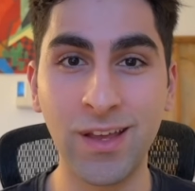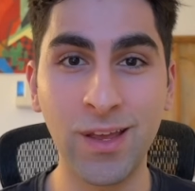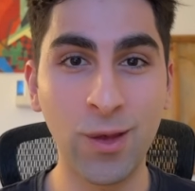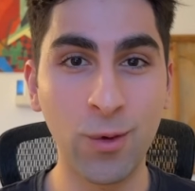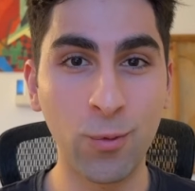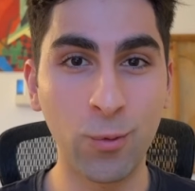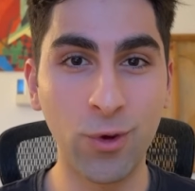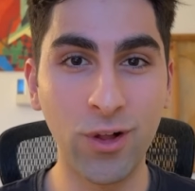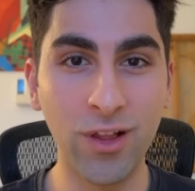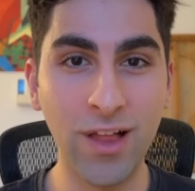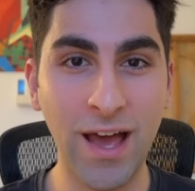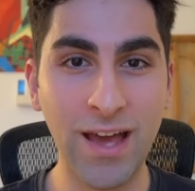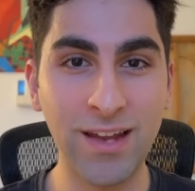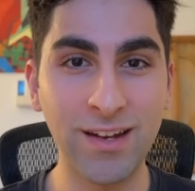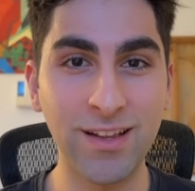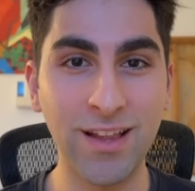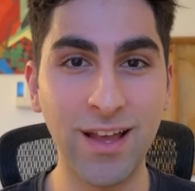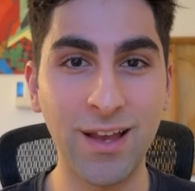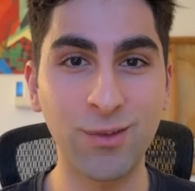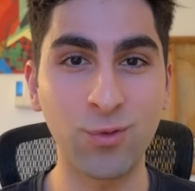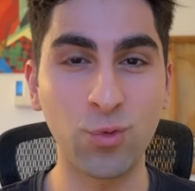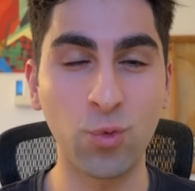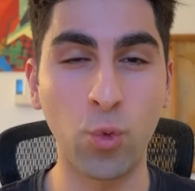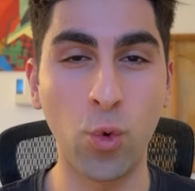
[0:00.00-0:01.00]
We'll
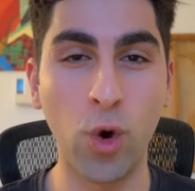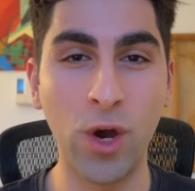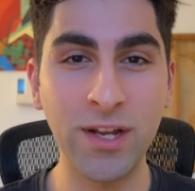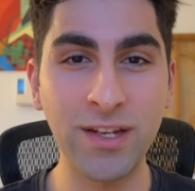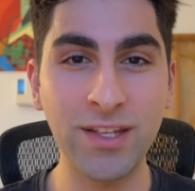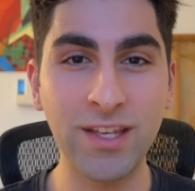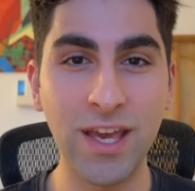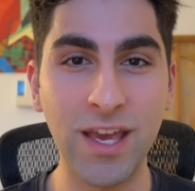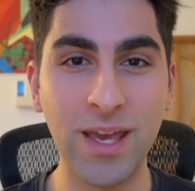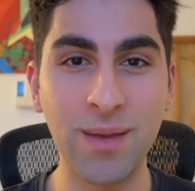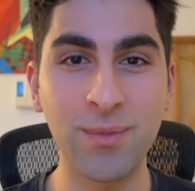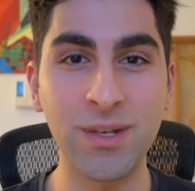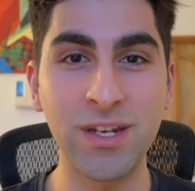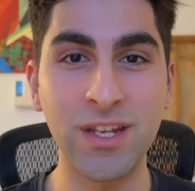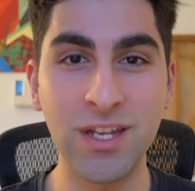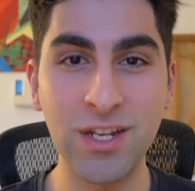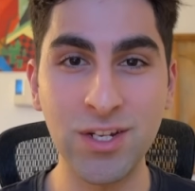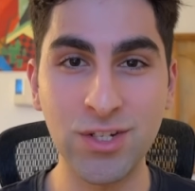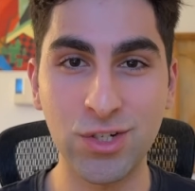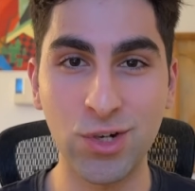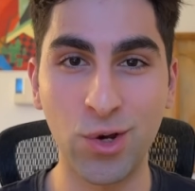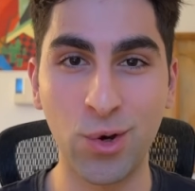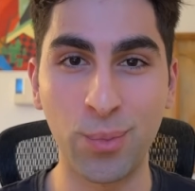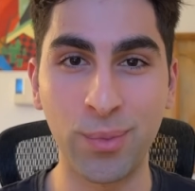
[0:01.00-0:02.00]
analyze one game in
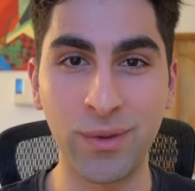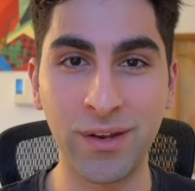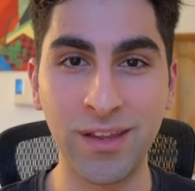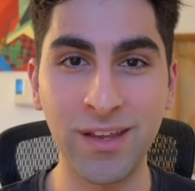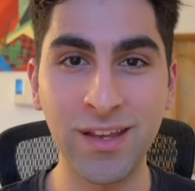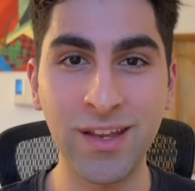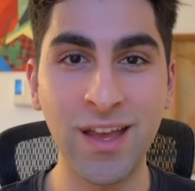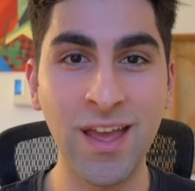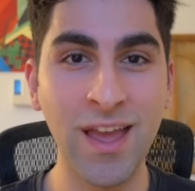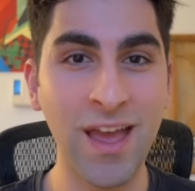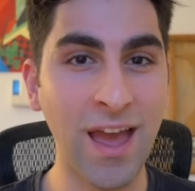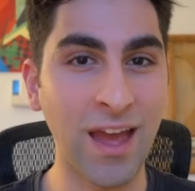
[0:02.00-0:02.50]
each opening,